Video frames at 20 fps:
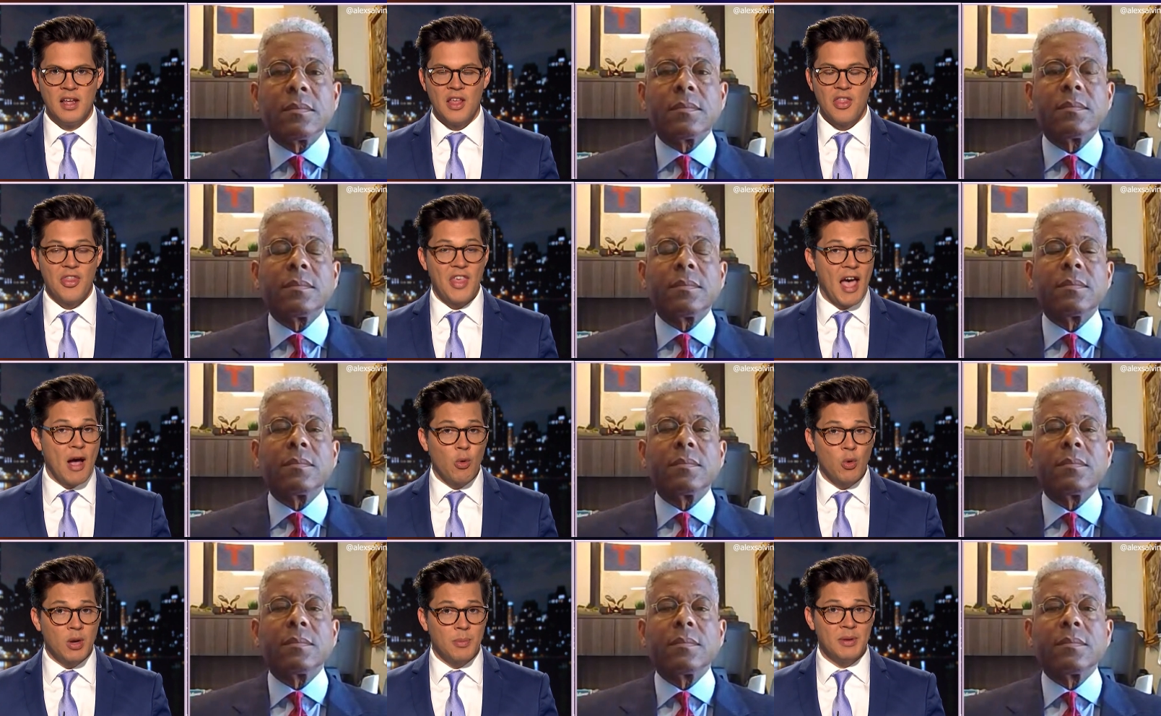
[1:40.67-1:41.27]

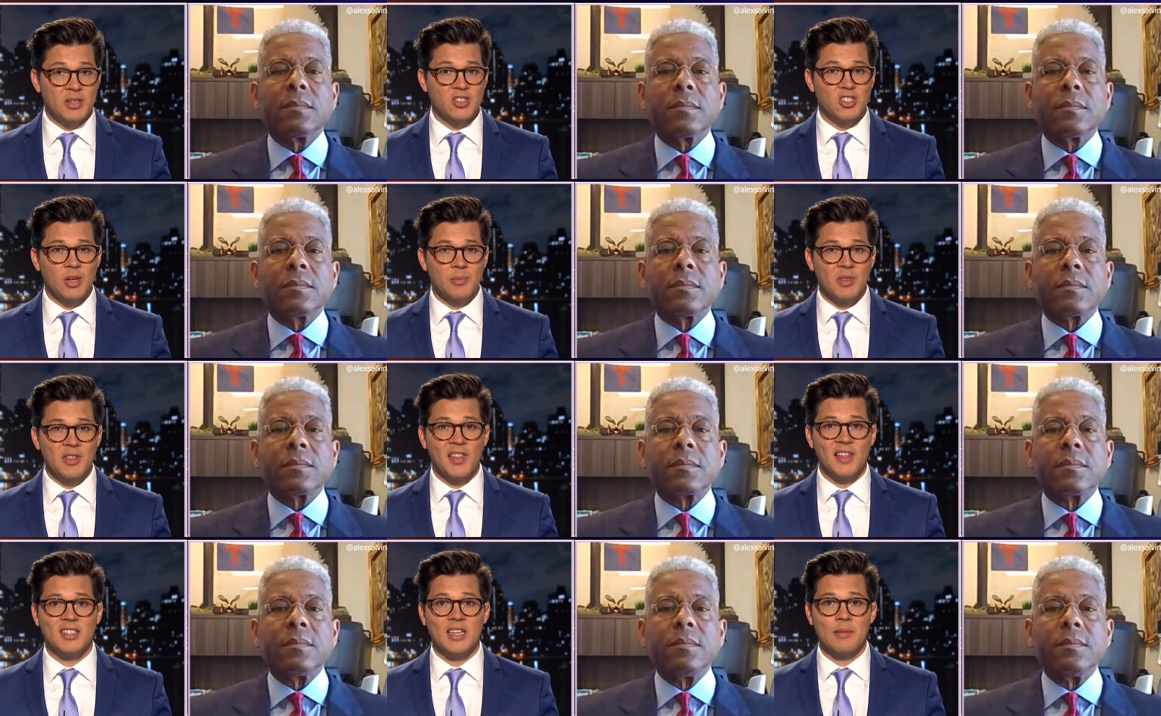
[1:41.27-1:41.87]
Speaker 1: that would have been
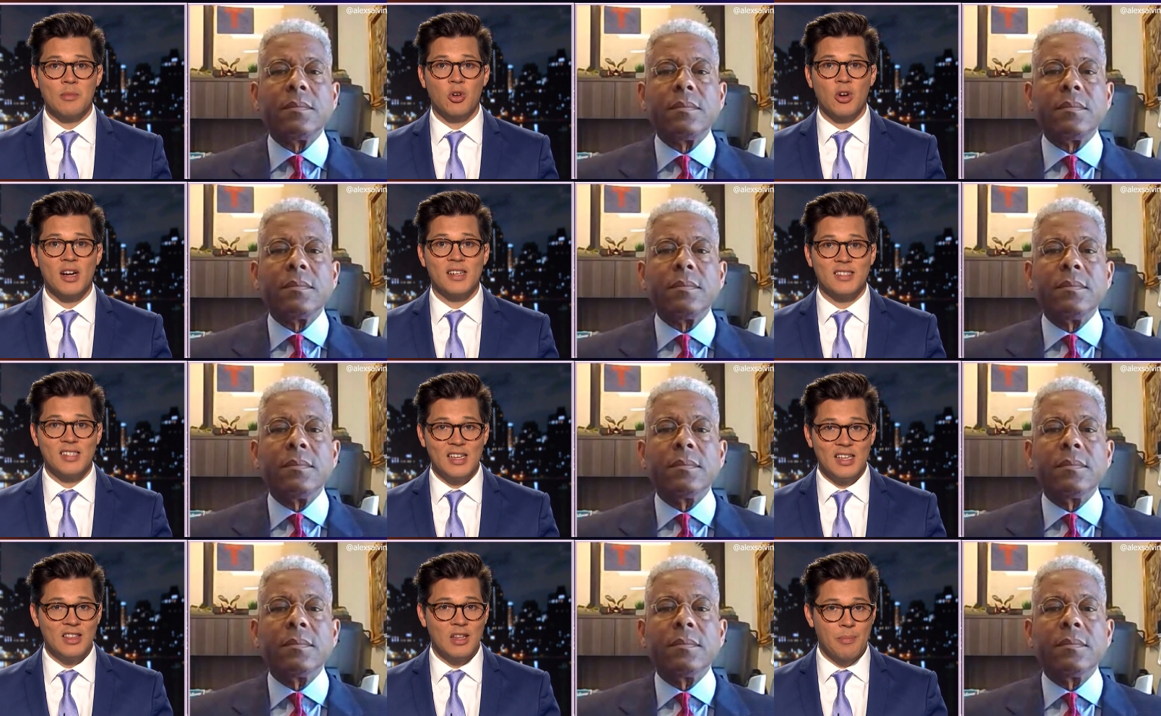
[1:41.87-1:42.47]
something that
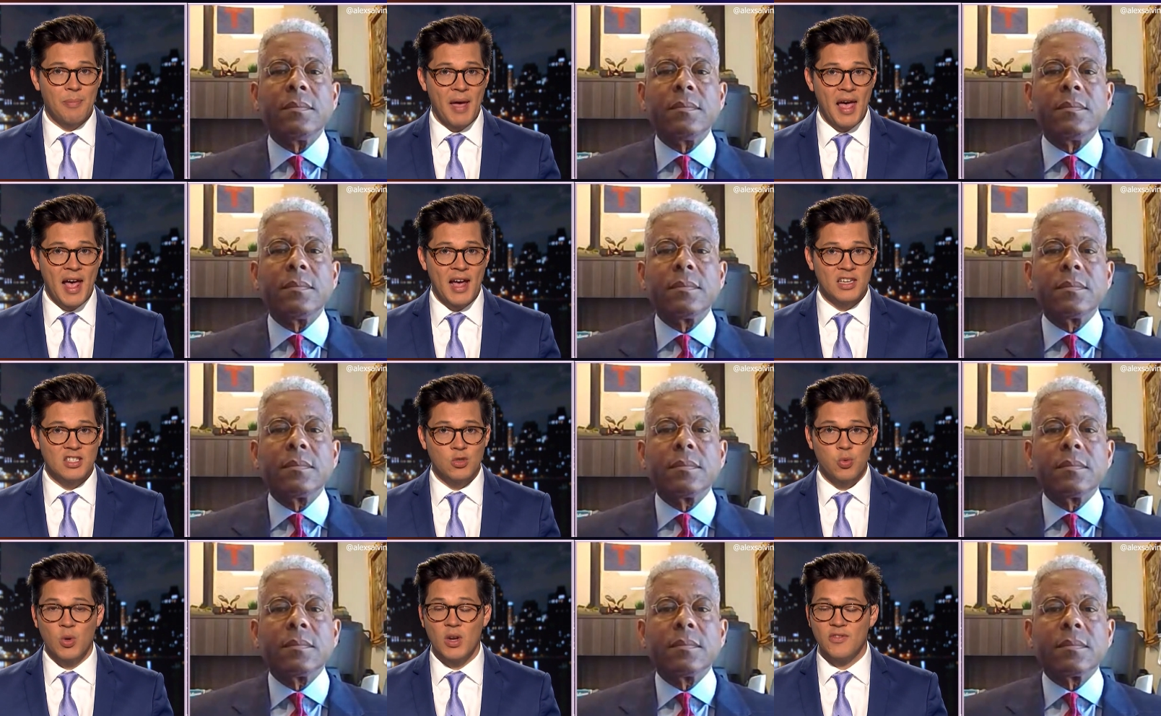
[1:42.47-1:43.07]
Democrats in the
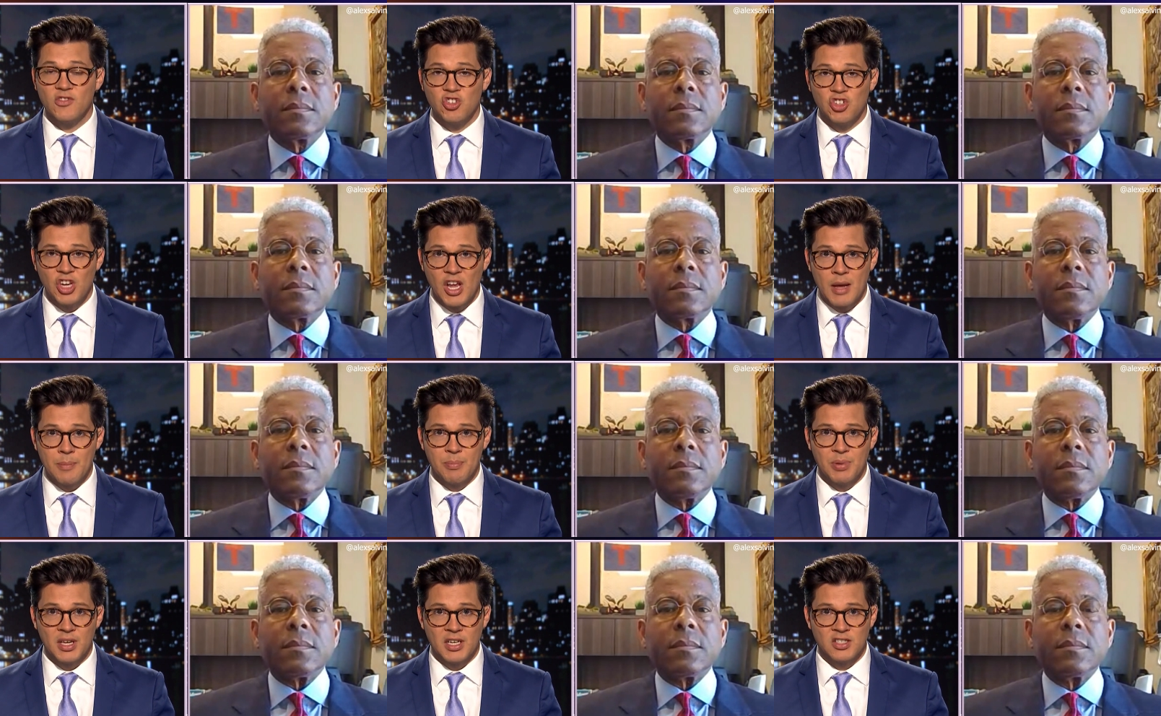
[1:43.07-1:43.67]
past would have
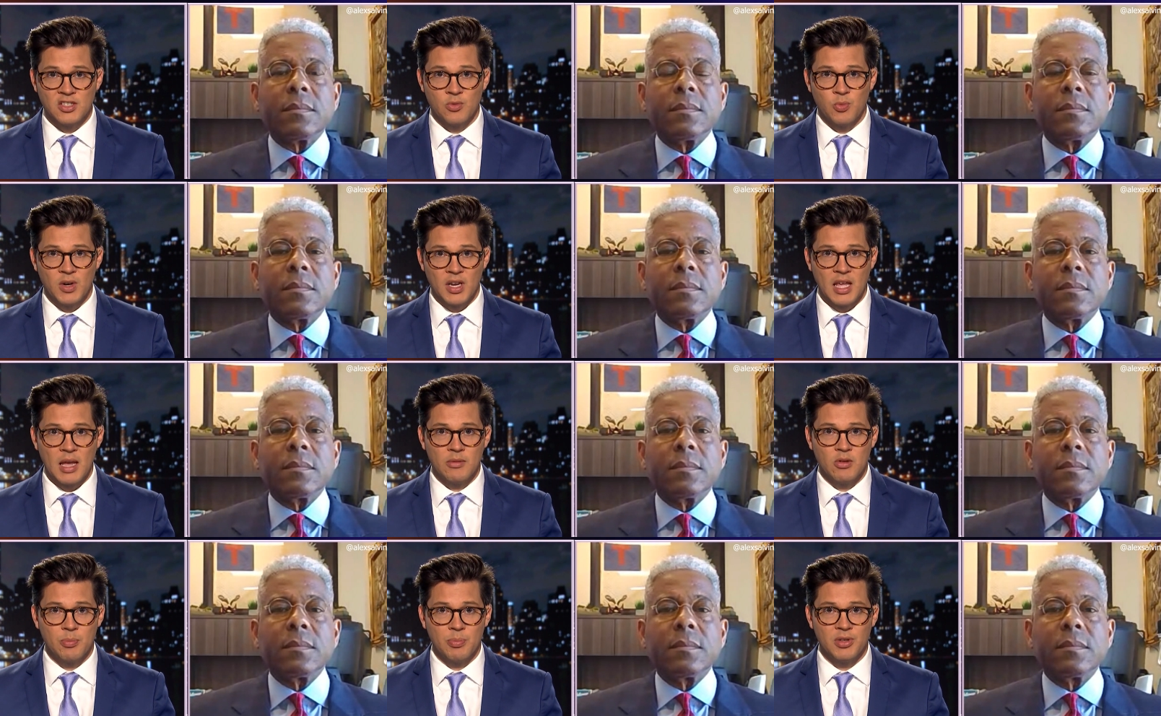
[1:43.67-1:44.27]
championed when it
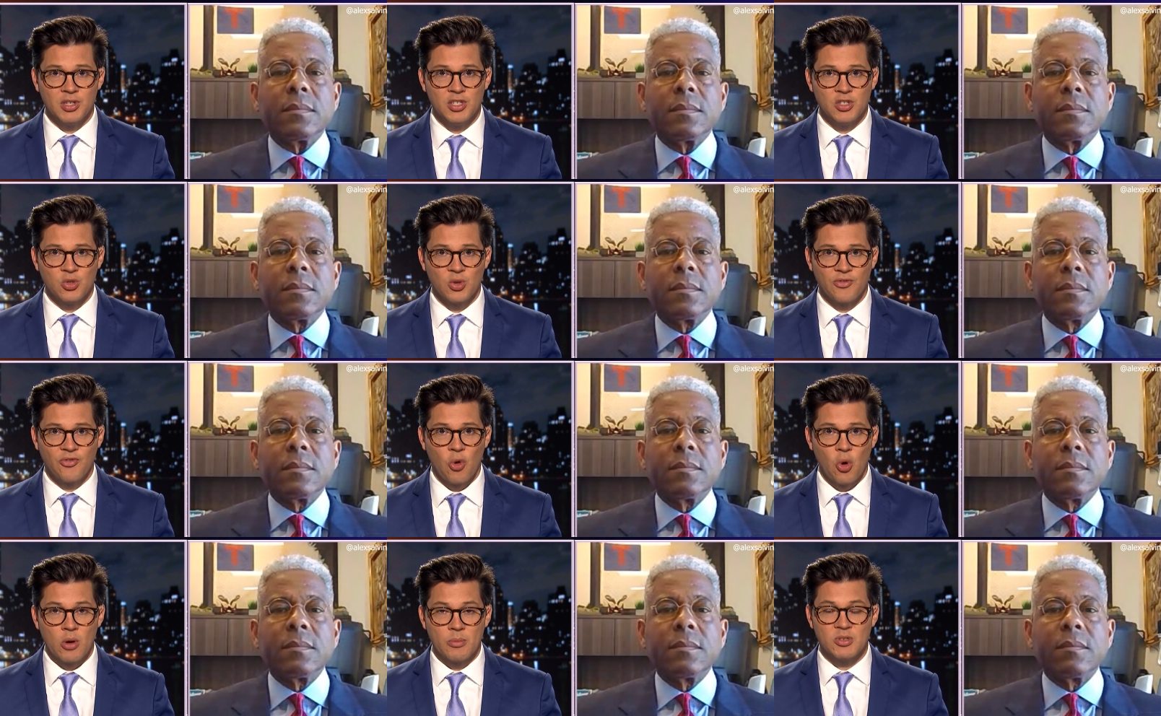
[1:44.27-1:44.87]
came to police
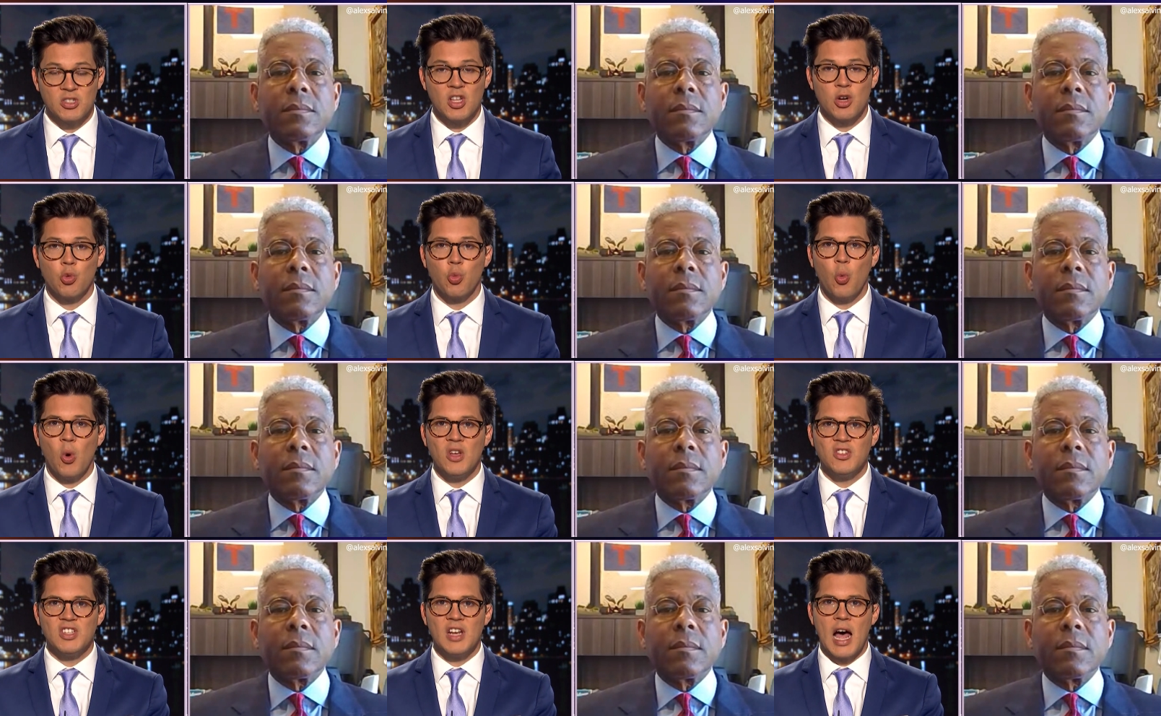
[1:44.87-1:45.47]
reforms. There
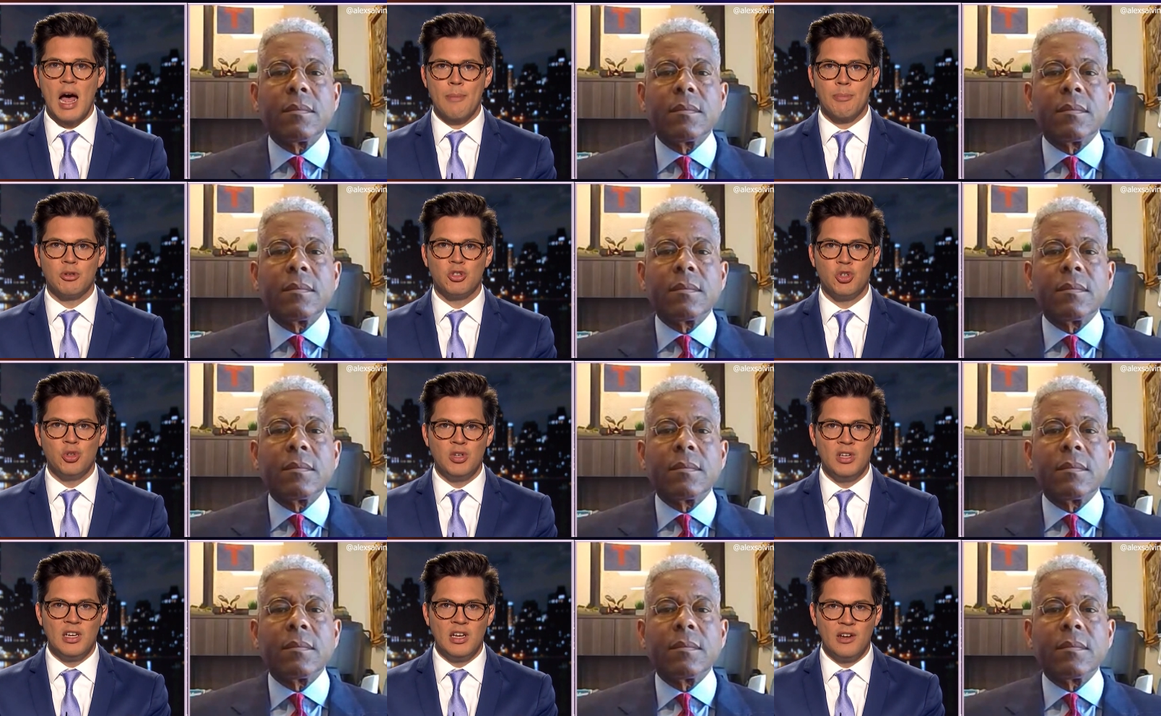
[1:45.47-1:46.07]
was an
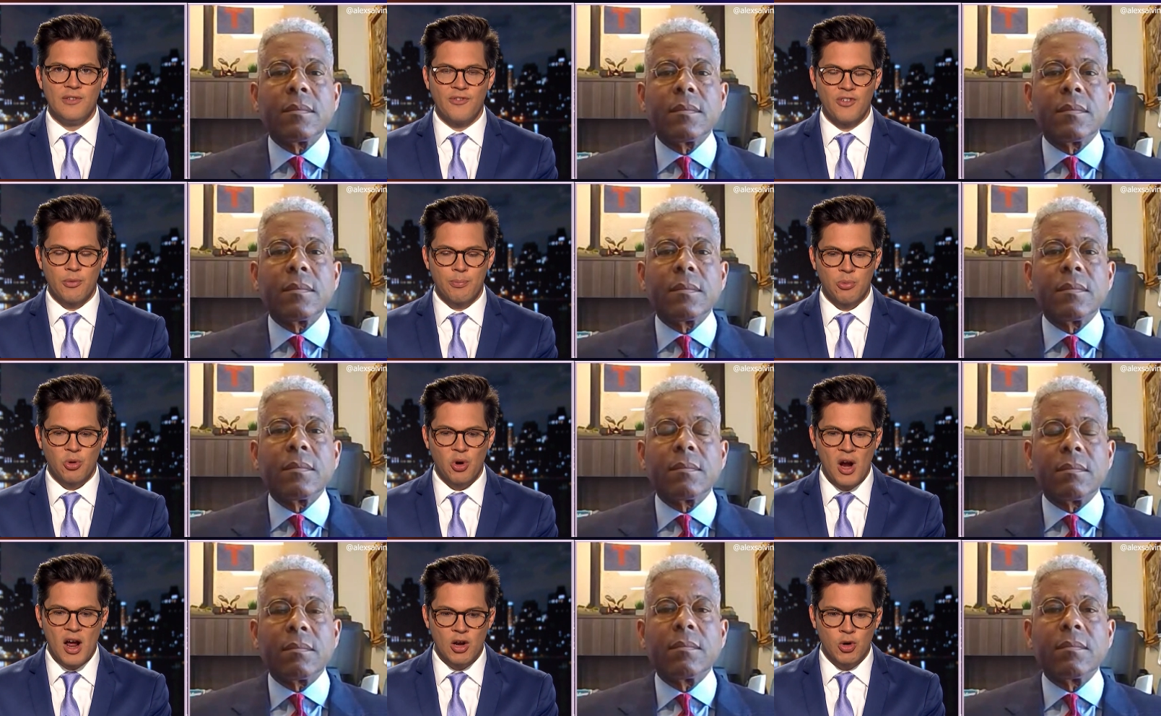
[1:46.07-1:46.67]
opportunity for
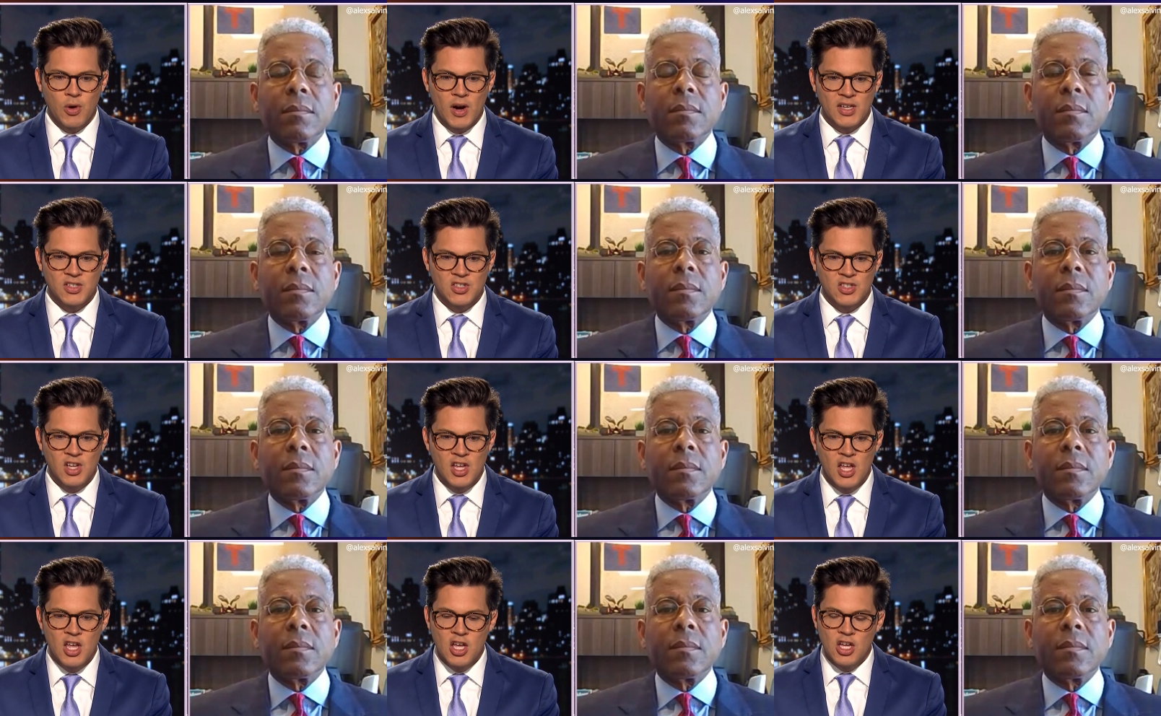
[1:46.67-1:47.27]
progress.